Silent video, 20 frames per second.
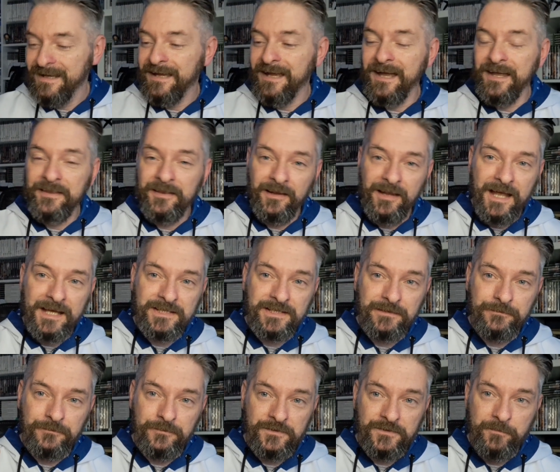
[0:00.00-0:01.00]
The Last
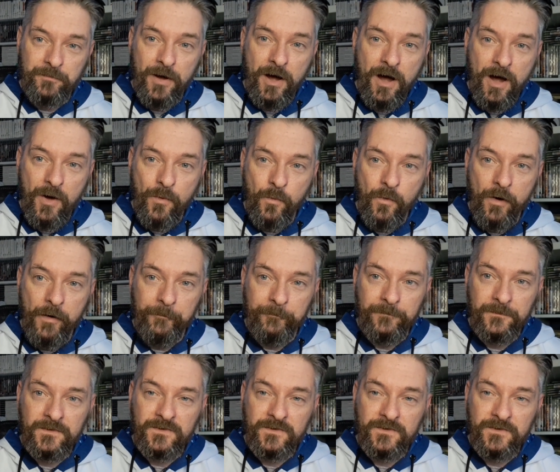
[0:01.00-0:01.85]
of Us Pt1.